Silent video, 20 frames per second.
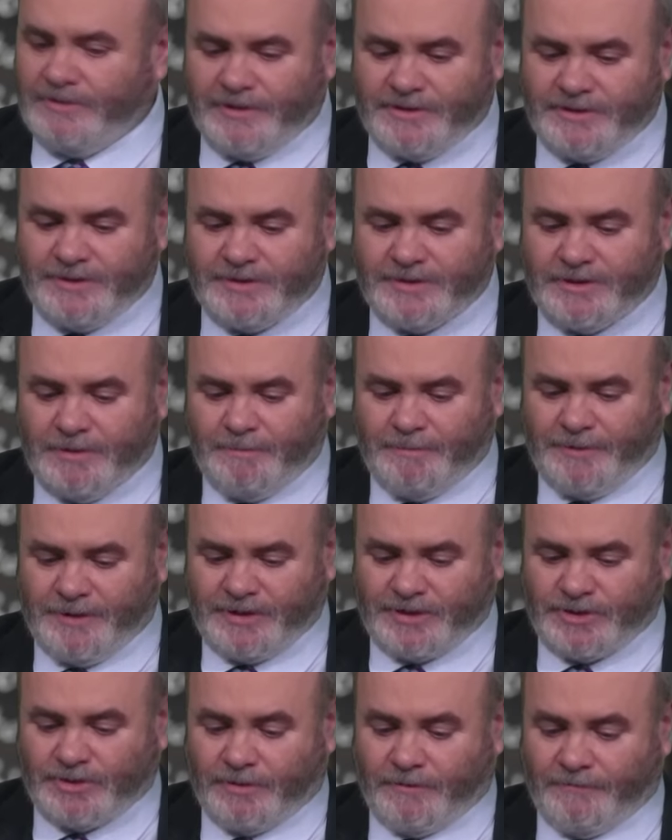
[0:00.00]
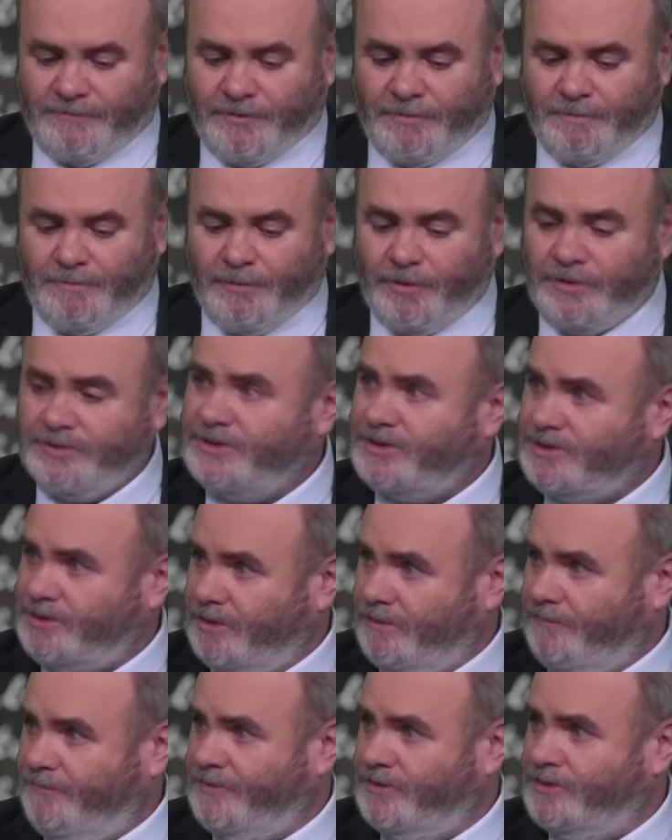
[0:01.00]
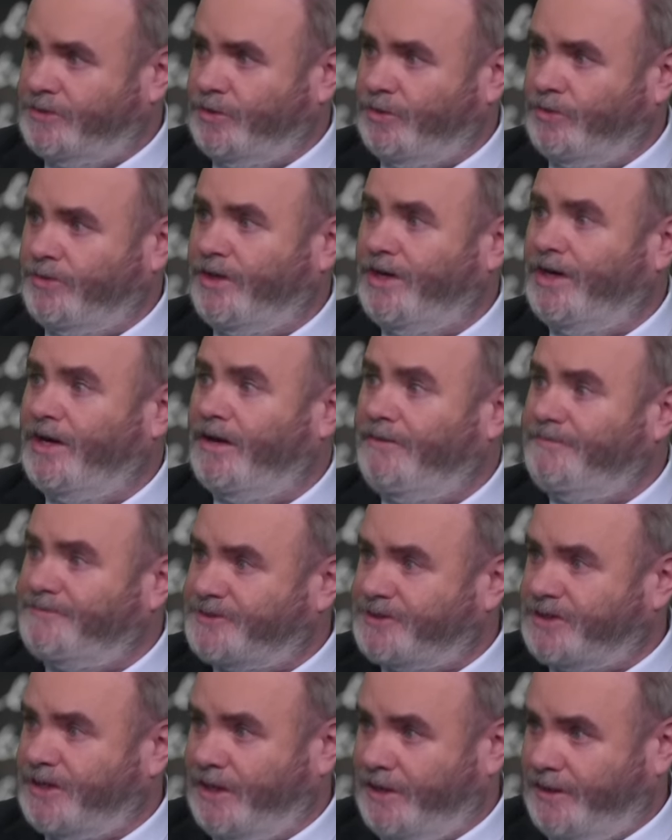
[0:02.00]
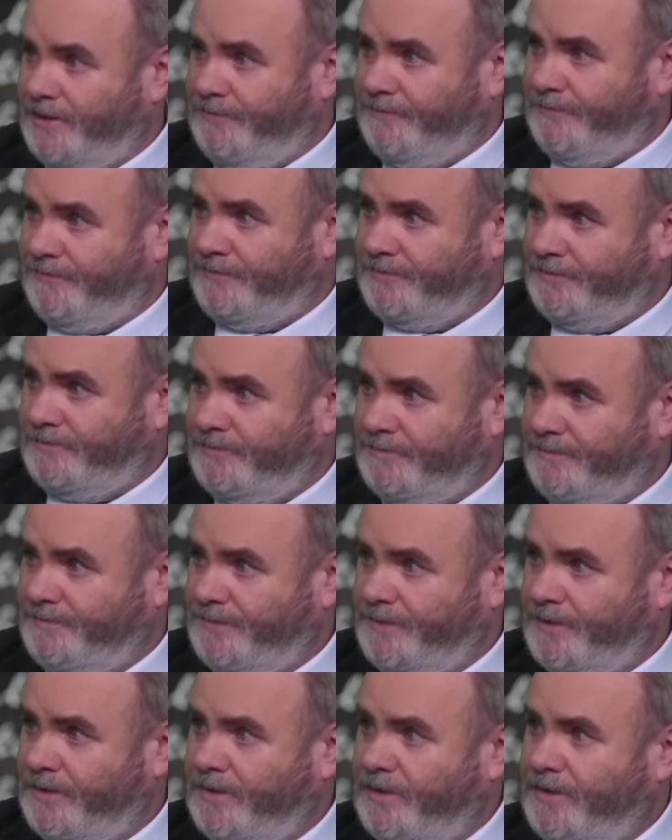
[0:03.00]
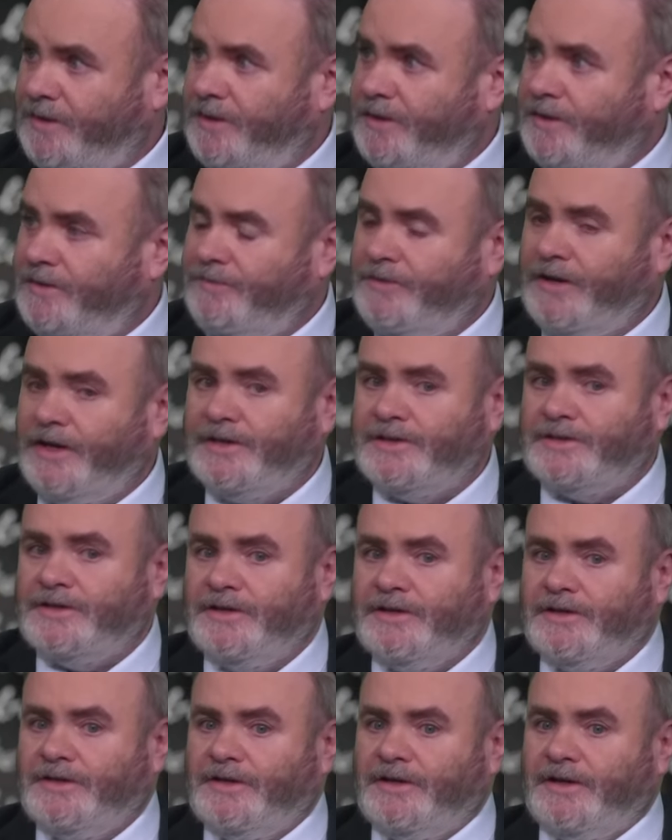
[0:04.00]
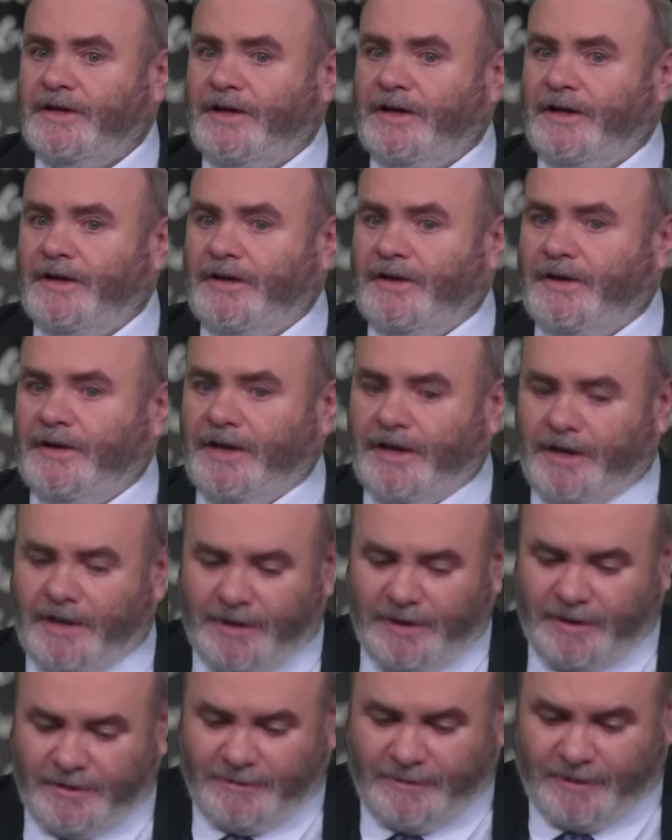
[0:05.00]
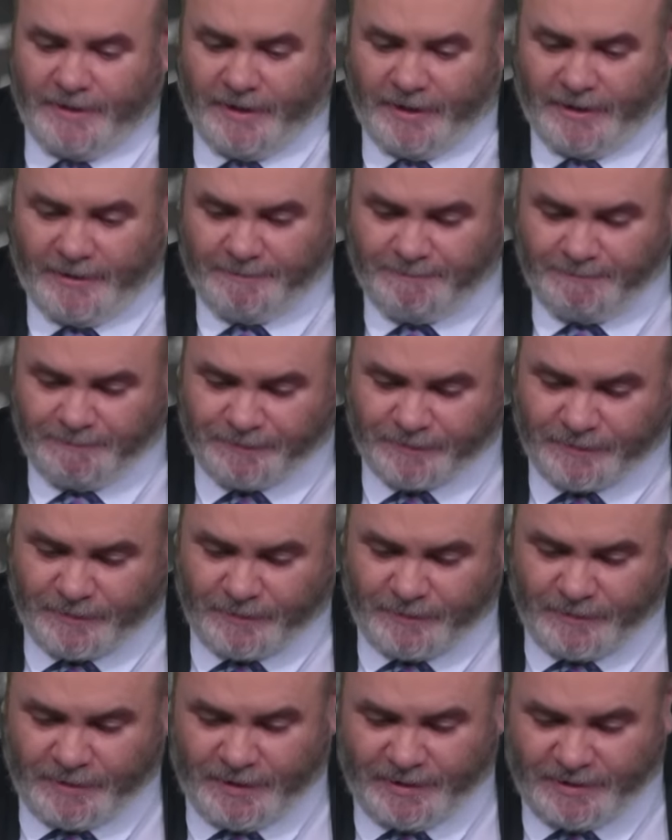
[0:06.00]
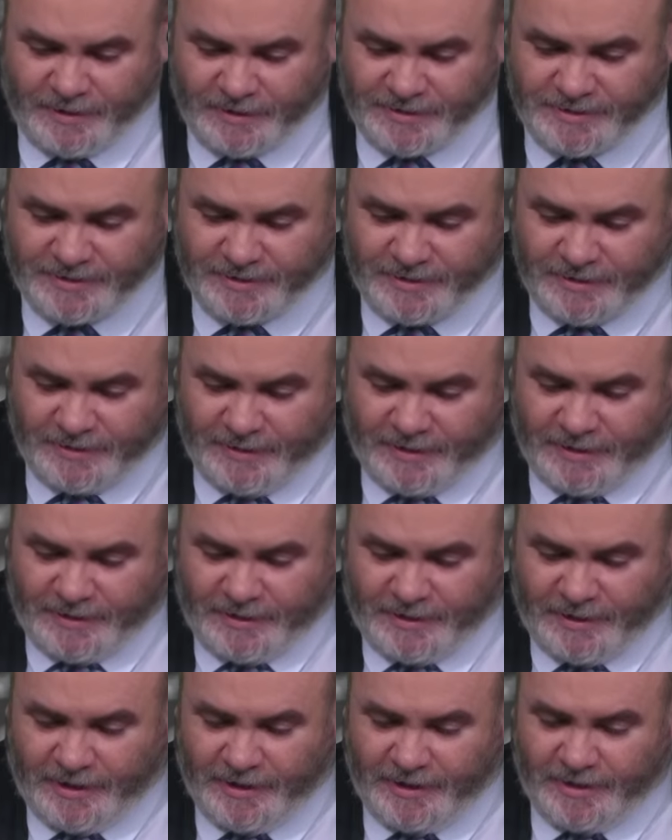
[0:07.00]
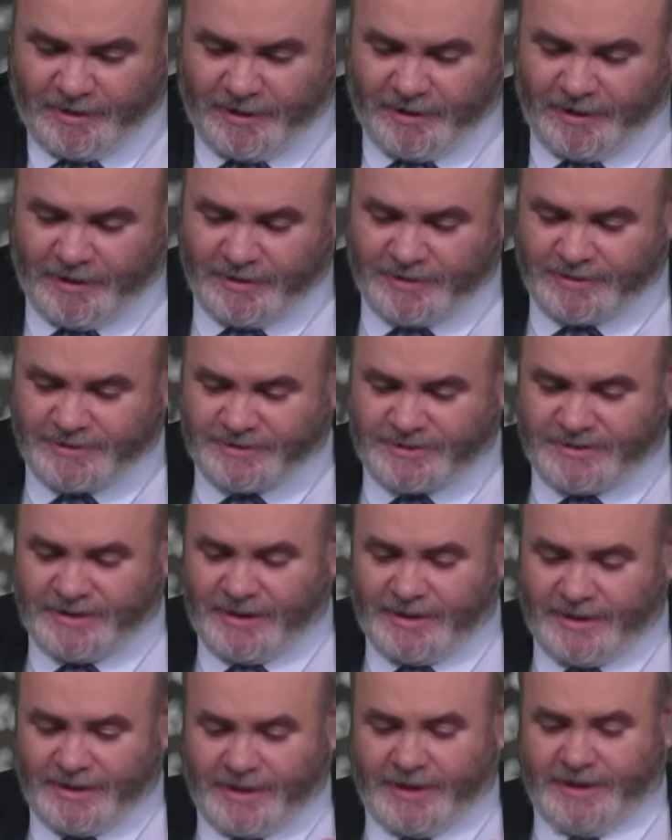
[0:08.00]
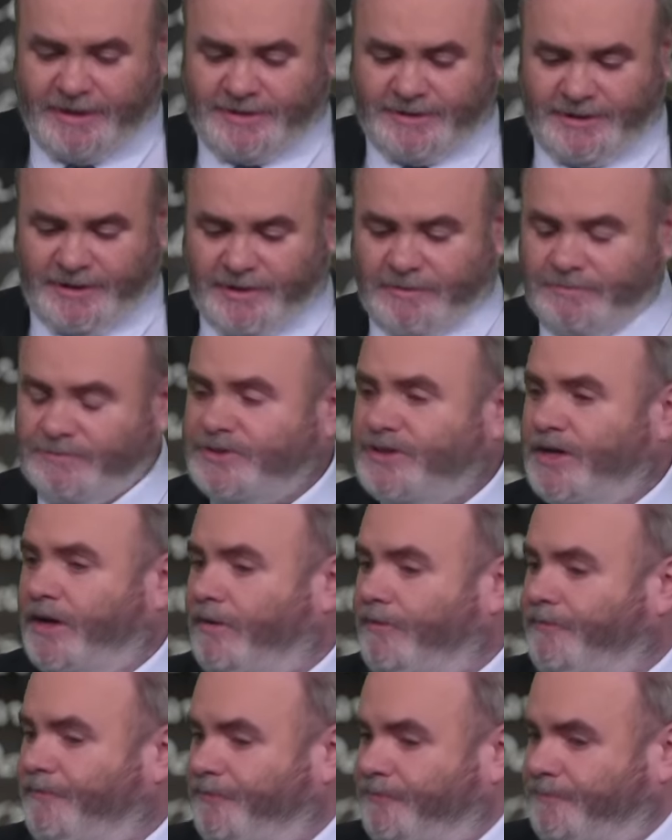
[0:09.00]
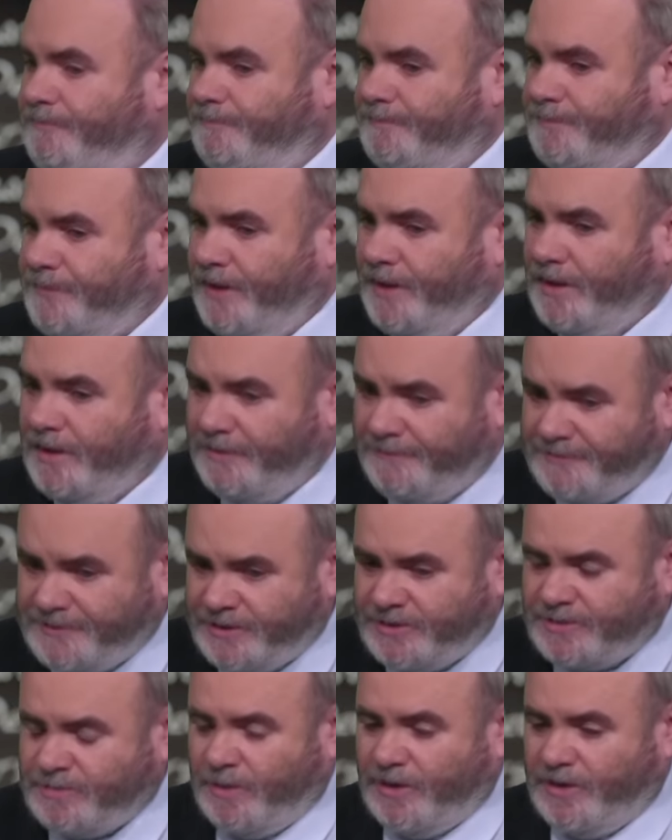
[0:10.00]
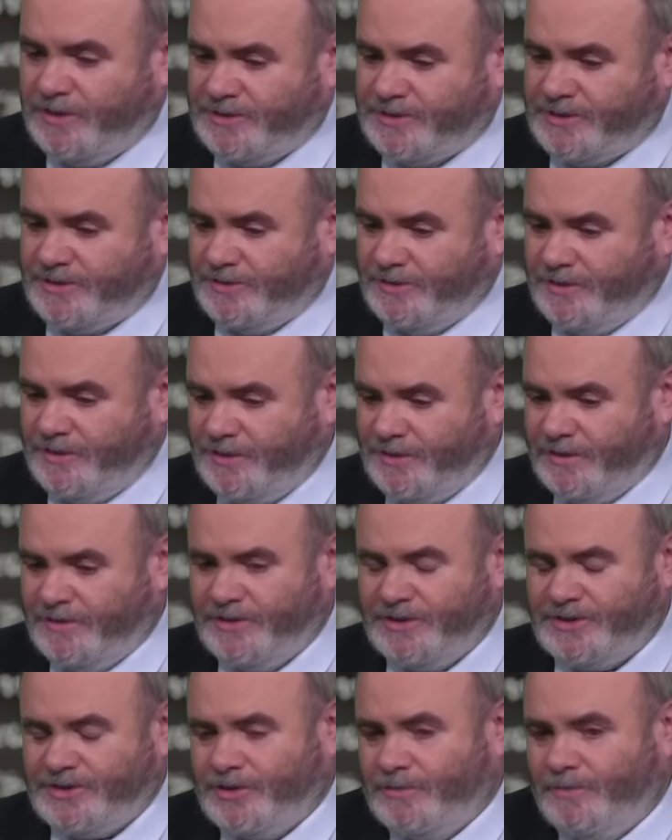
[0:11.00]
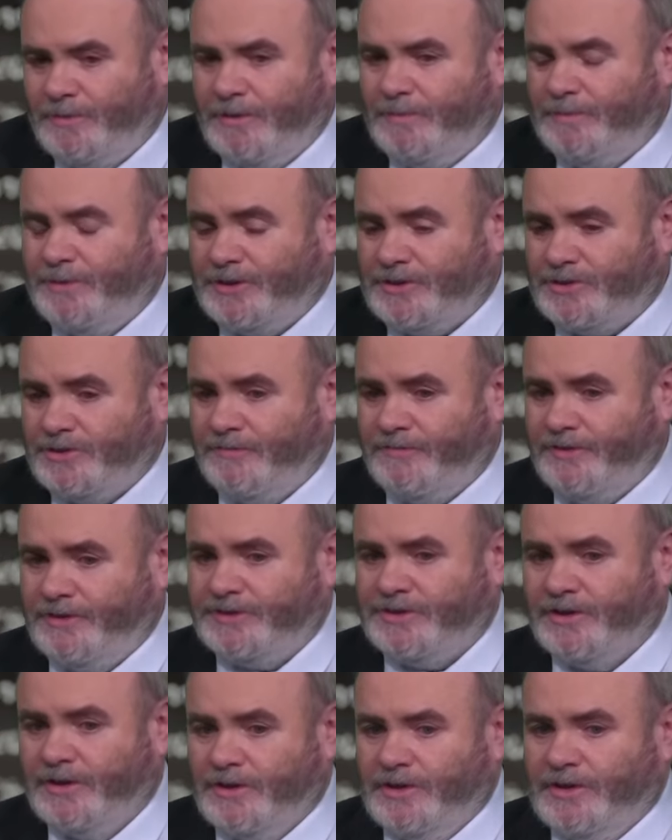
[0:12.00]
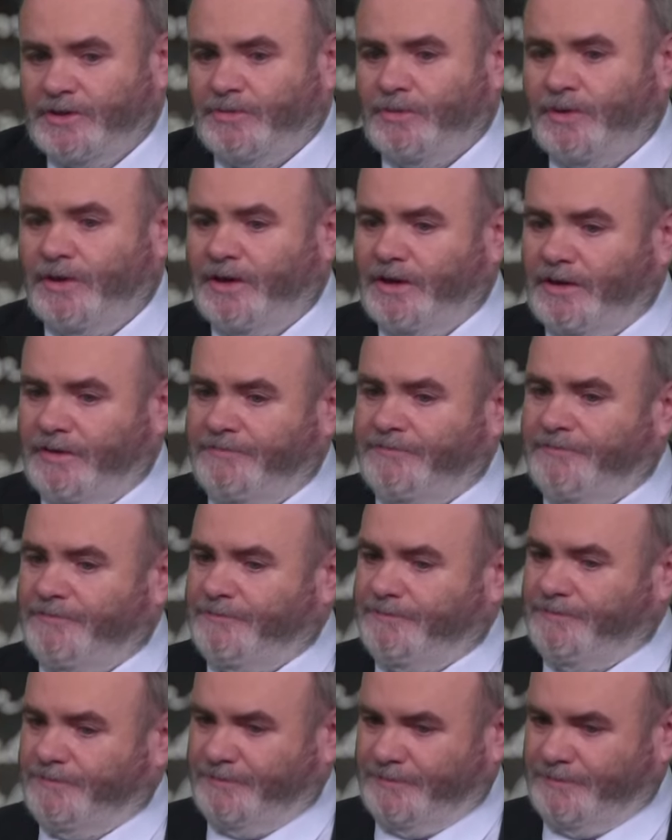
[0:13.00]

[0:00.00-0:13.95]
this is the picture of the bondservant or the love slave. Mm. That he, um, he doesn't, he, he is dedicating himself. He loves his master, and, and this should be a picture of us. We love